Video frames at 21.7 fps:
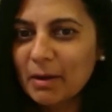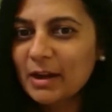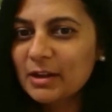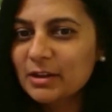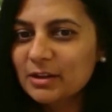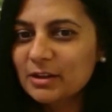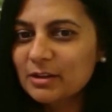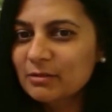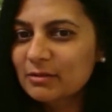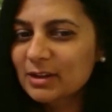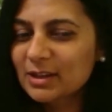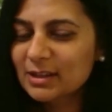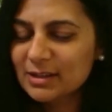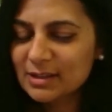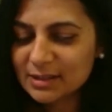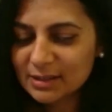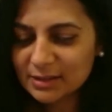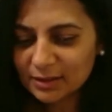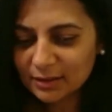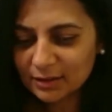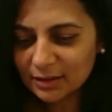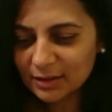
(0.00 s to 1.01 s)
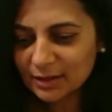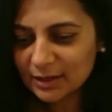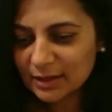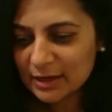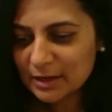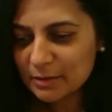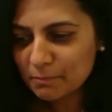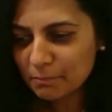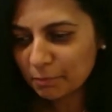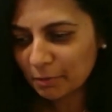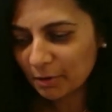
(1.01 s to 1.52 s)
but you can
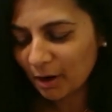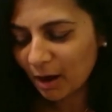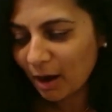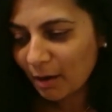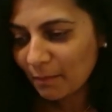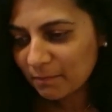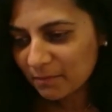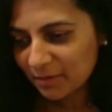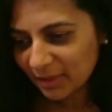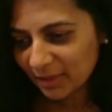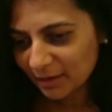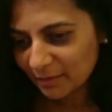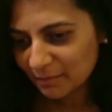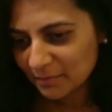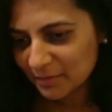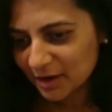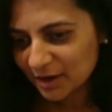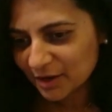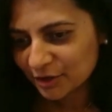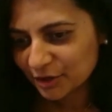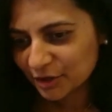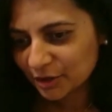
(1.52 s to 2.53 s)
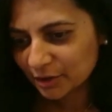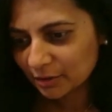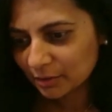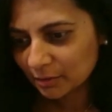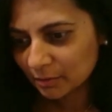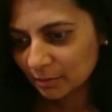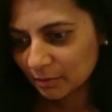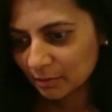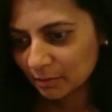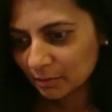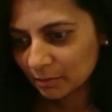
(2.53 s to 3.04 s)
certainly prompt them
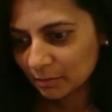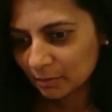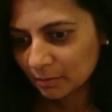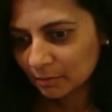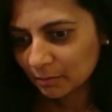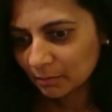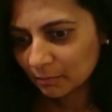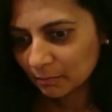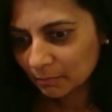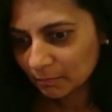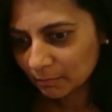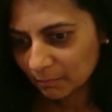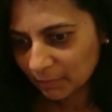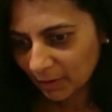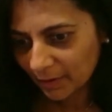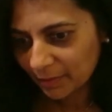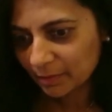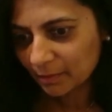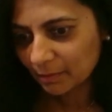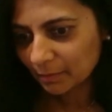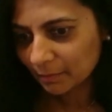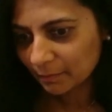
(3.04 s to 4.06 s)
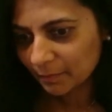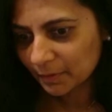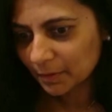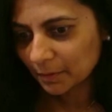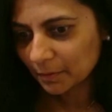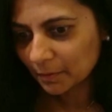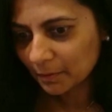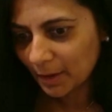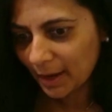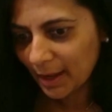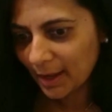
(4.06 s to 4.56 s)
to write the
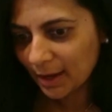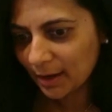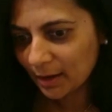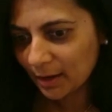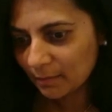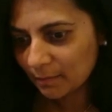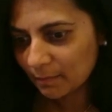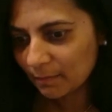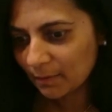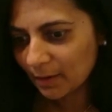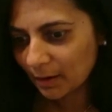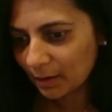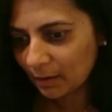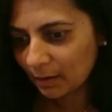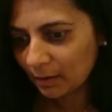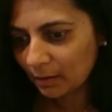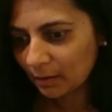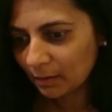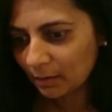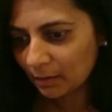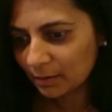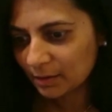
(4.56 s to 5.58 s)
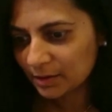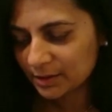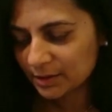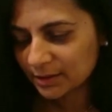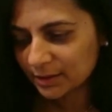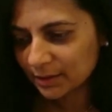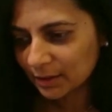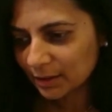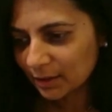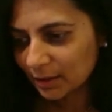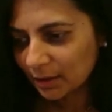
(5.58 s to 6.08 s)
review. And there are
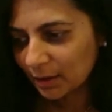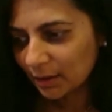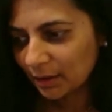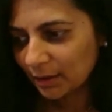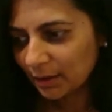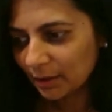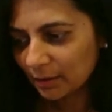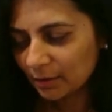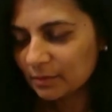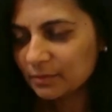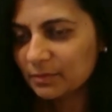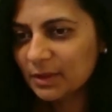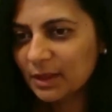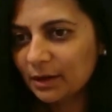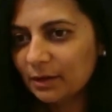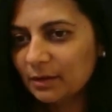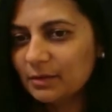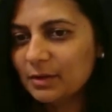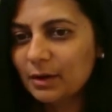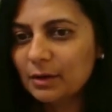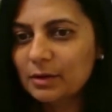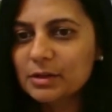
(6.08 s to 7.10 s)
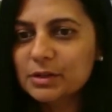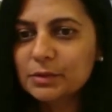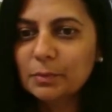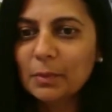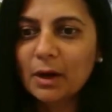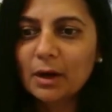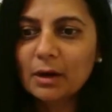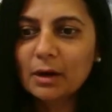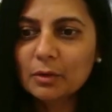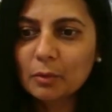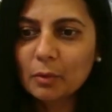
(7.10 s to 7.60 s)

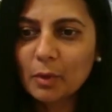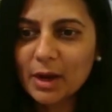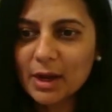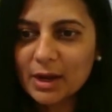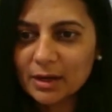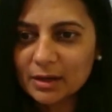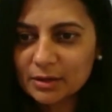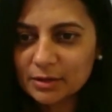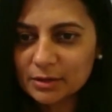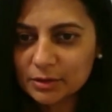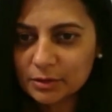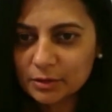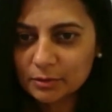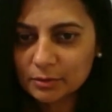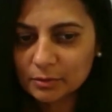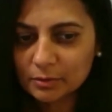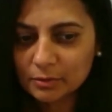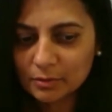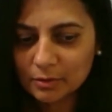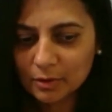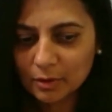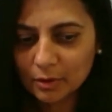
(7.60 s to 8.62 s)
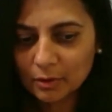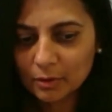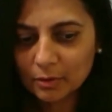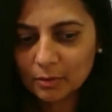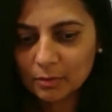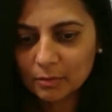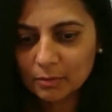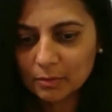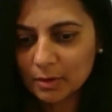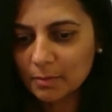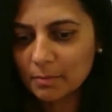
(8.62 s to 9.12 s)
smarter ways to
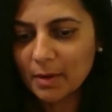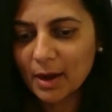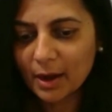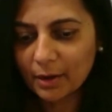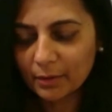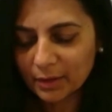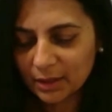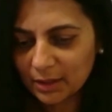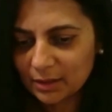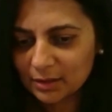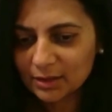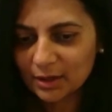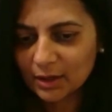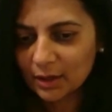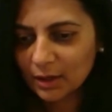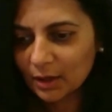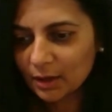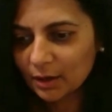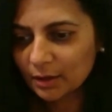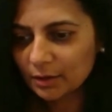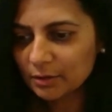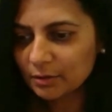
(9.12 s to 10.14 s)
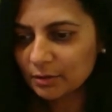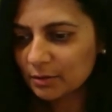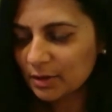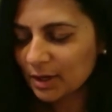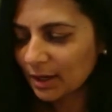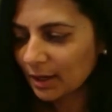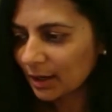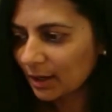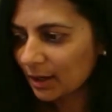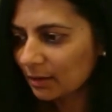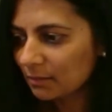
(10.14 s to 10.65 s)
go about it. You
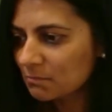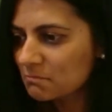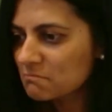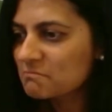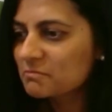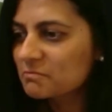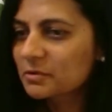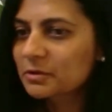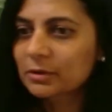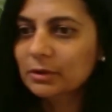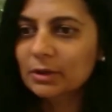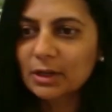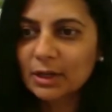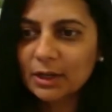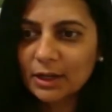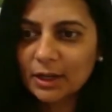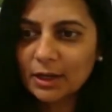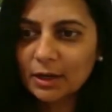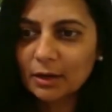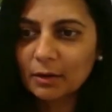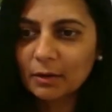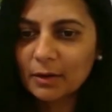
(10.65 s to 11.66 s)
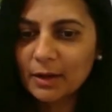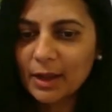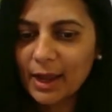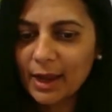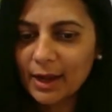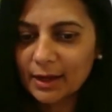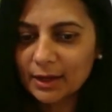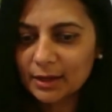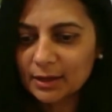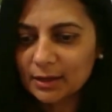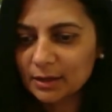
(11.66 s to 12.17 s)
can certainly look
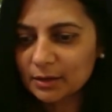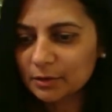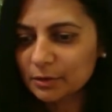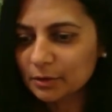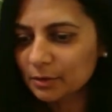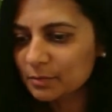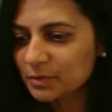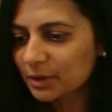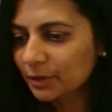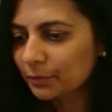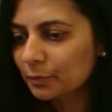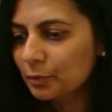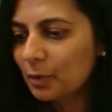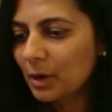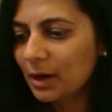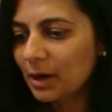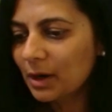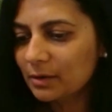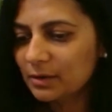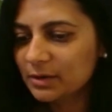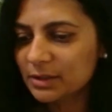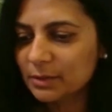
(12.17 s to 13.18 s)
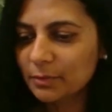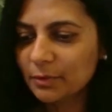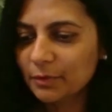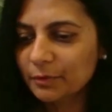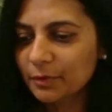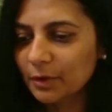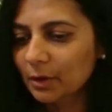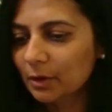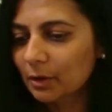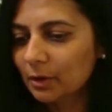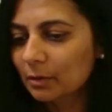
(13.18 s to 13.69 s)
at it in terms of who are some
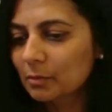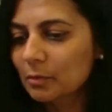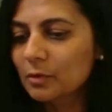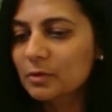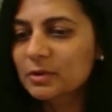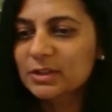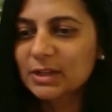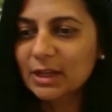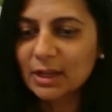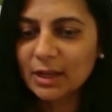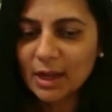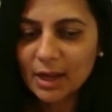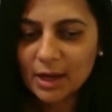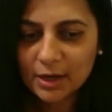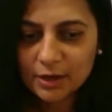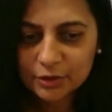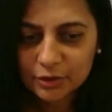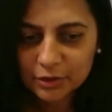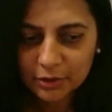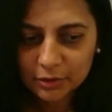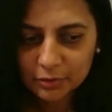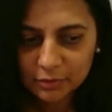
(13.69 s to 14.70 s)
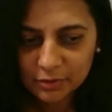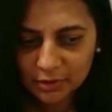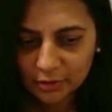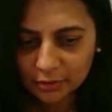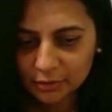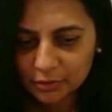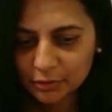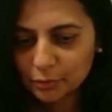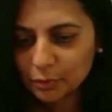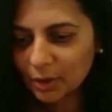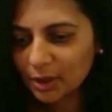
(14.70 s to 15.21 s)
of your most engaged
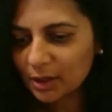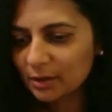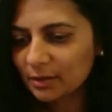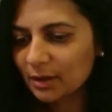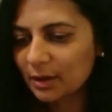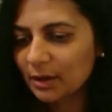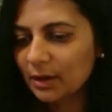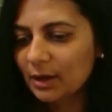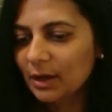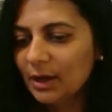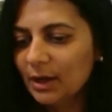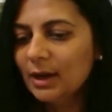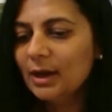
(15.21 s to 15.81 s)
users, who are the